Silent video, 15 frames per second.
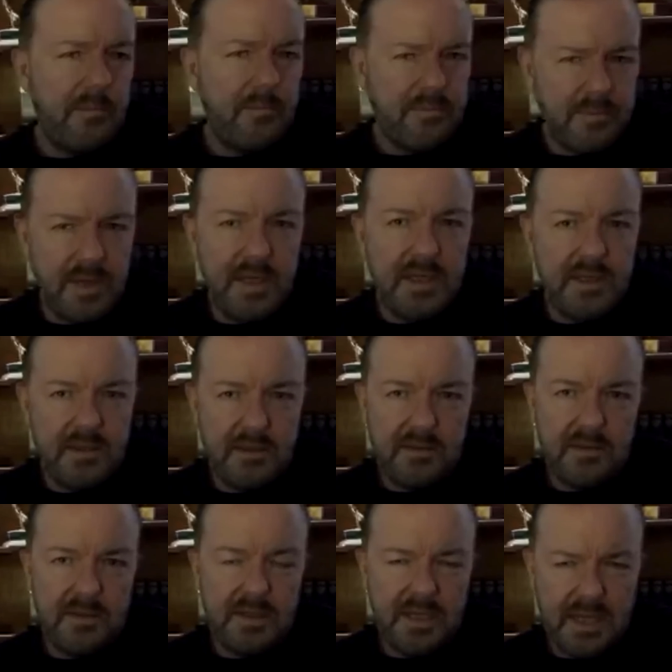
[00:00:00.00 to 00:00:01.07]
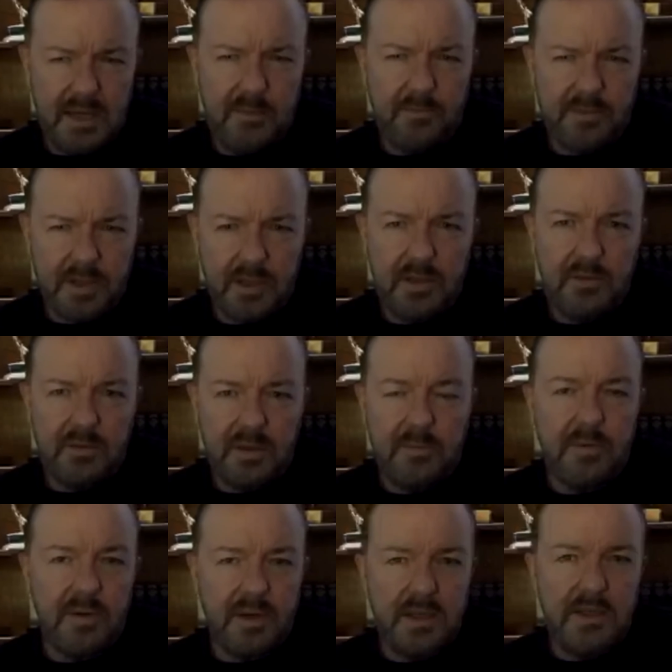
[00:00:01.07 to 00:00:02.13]
Brilliant. Absolutely
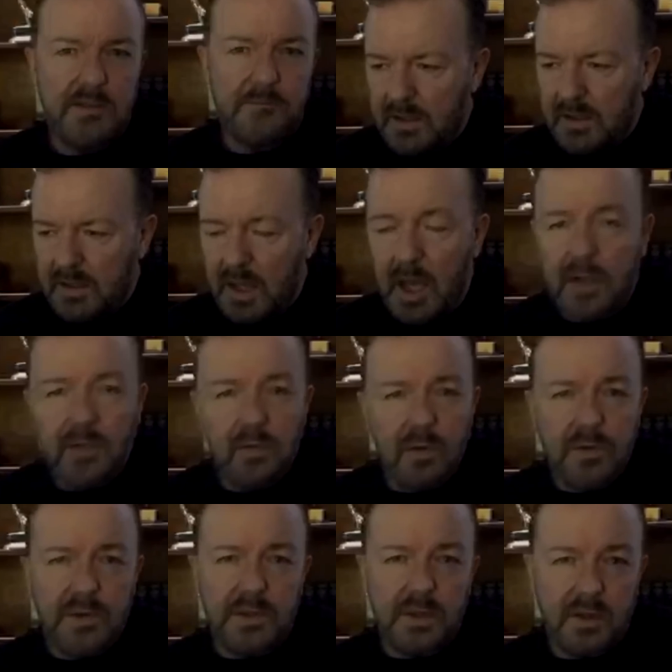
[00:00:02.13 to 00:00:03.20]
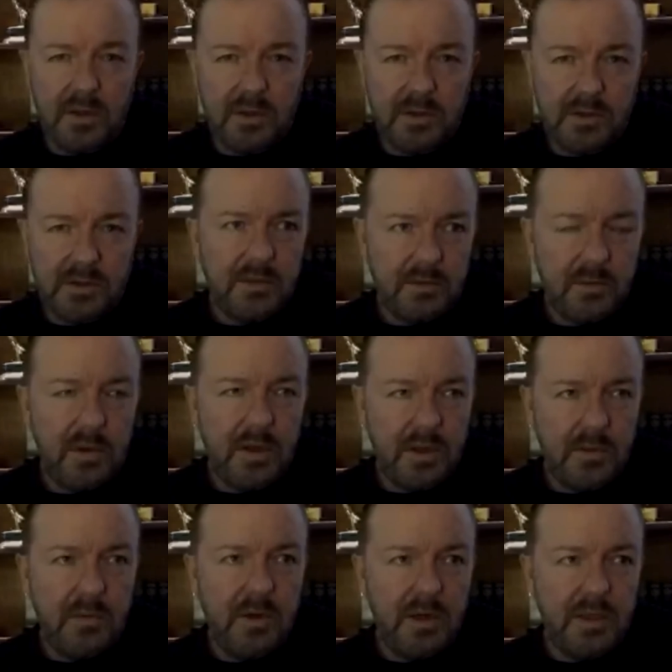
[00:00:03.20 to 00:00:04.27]
brilliant. Unorthodox.
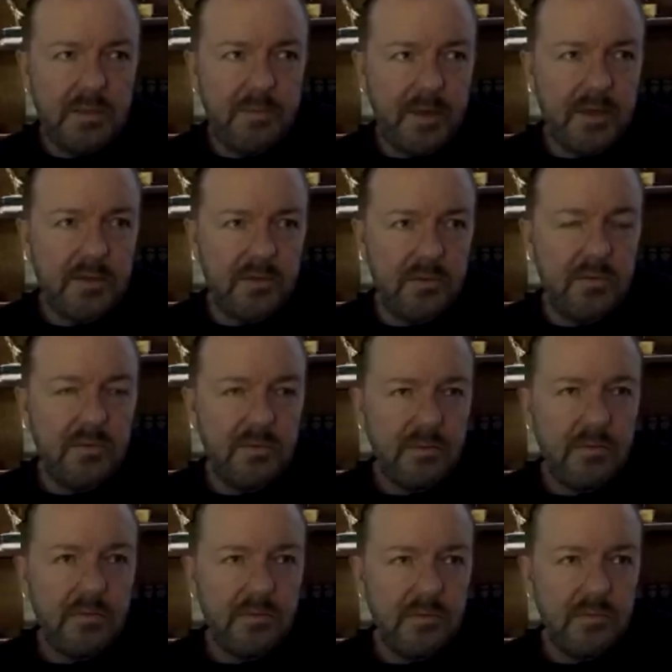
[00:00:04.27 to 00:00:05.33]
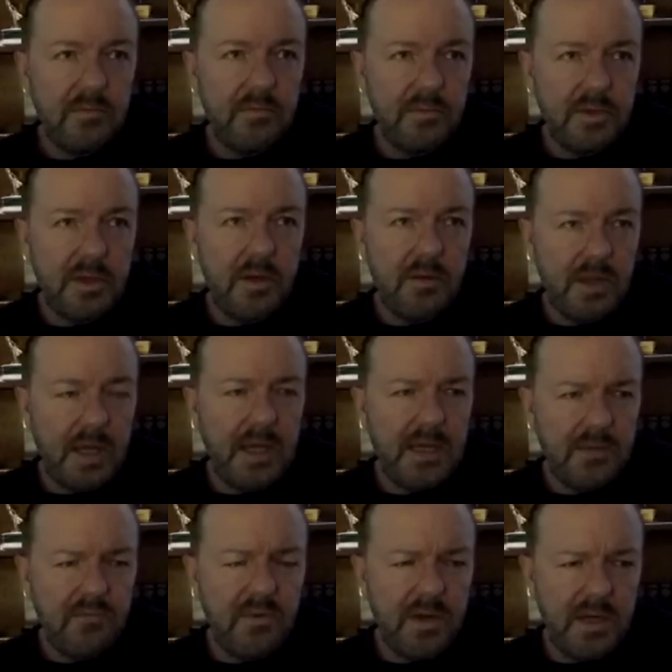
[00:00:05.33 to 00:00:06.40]
Quite a special show that.
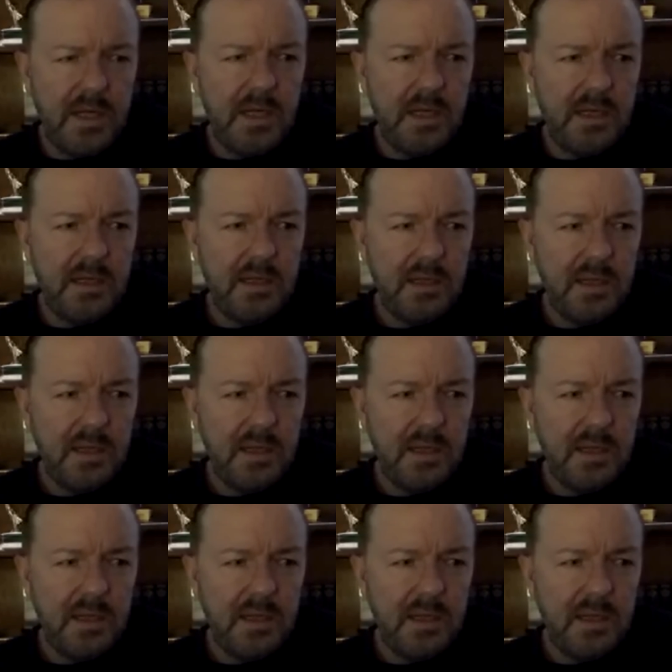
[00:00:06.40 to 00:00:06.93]
Really